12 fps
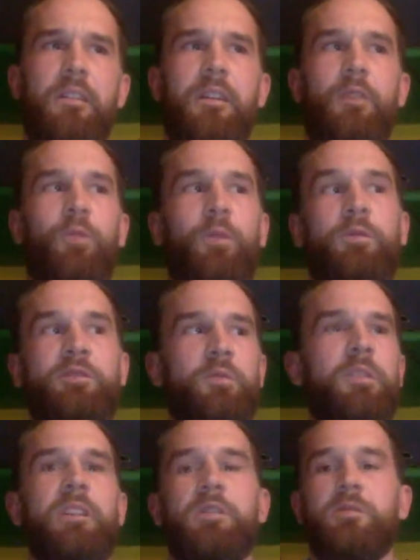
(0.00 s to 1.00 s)
what was
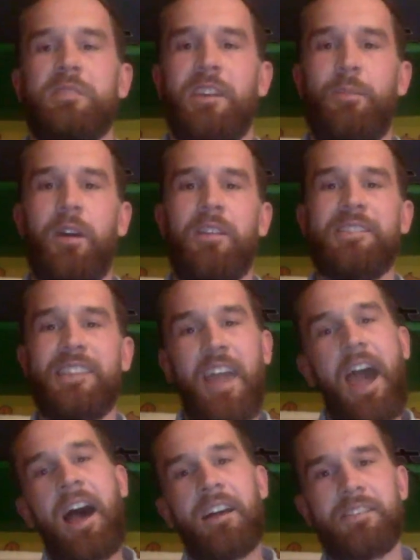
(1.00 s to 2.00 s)
really interesting about it is they
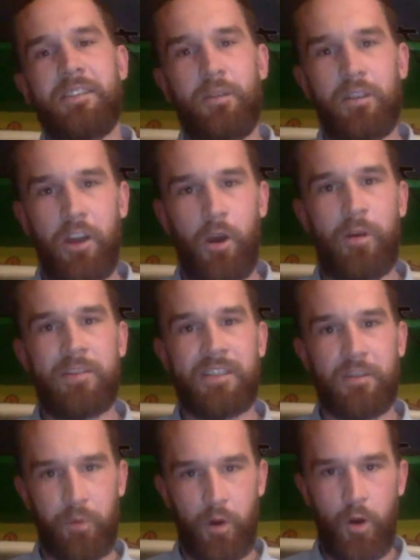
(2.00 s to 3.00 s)
ask you to go into
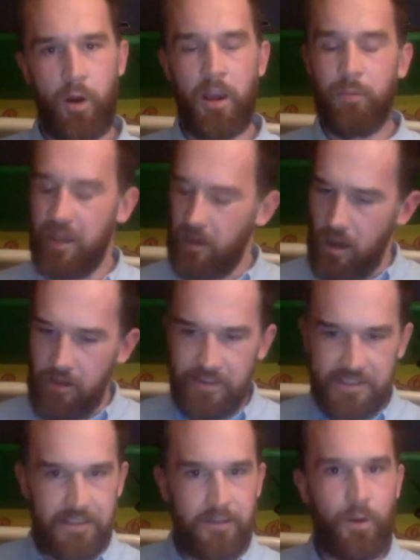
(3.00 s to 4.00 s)
the program, like
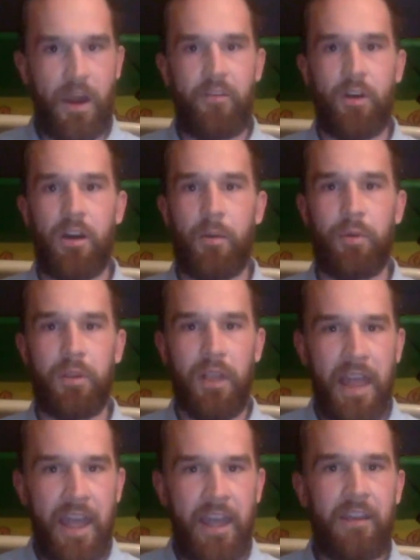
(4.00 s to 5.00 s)
obviously you have a
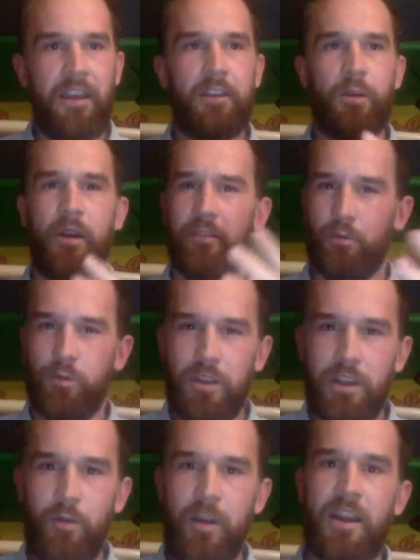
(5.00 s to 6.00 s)
plan and you have a really
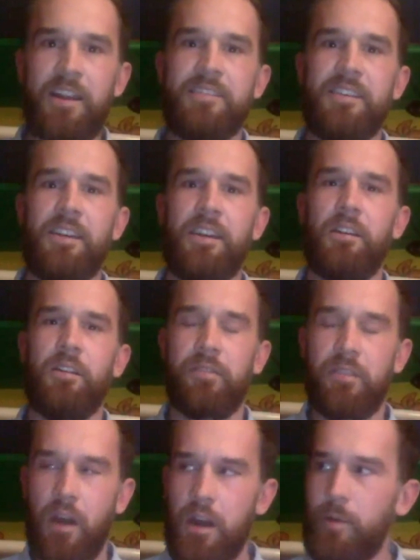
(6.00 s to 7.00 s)
great idea and you've
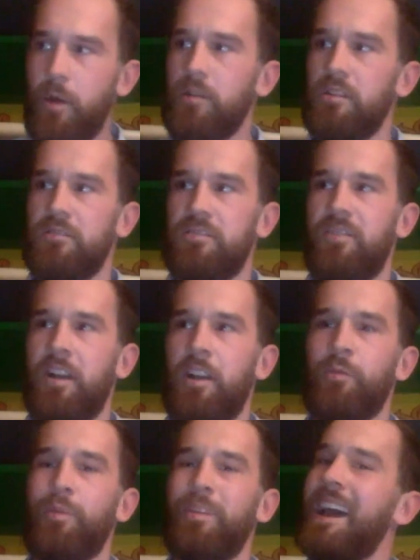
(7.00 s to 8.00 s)
thought about it and you've developed
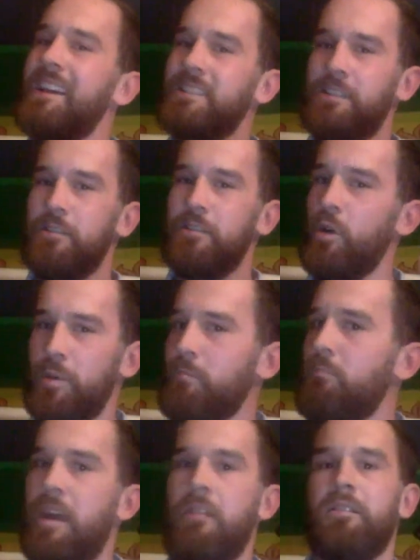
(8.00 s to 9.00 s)
it, but they ask you, don't be
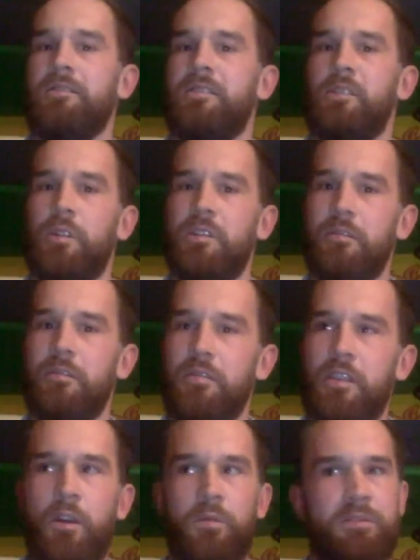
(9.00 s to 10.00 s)
married to it.
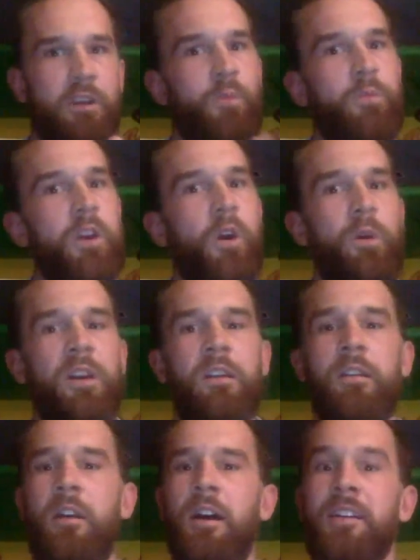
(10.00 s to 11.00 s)
Don't go
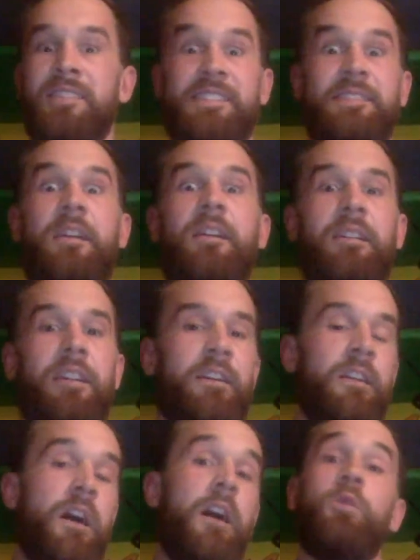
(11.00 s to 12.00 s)
in stuck
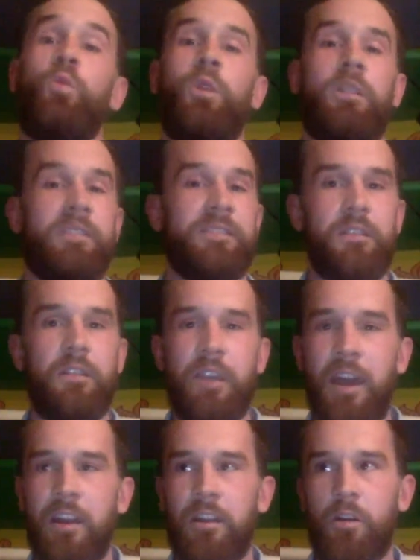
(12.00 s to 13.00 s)
and unwilling to look
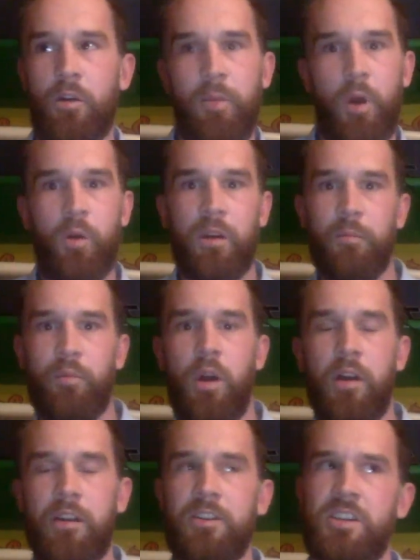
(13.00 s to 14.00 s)
at it or poke and
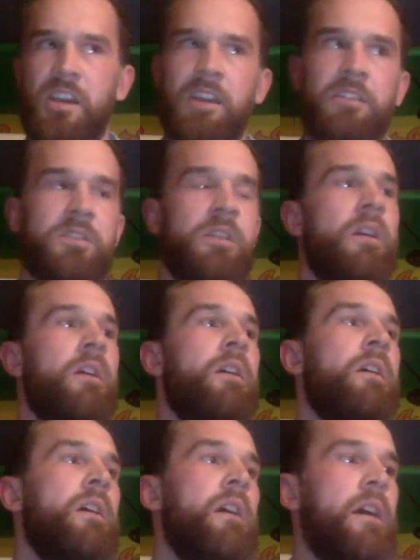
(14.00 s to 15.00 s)
prod and change.
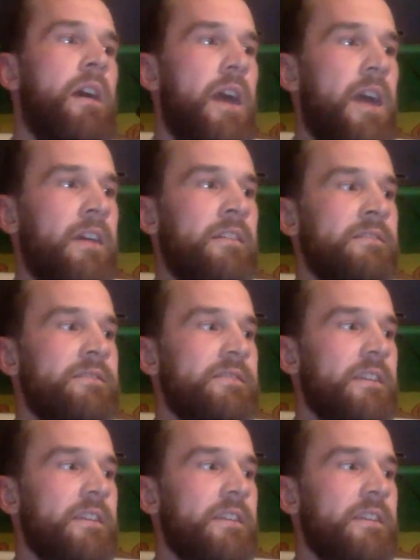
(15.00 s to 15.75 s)
And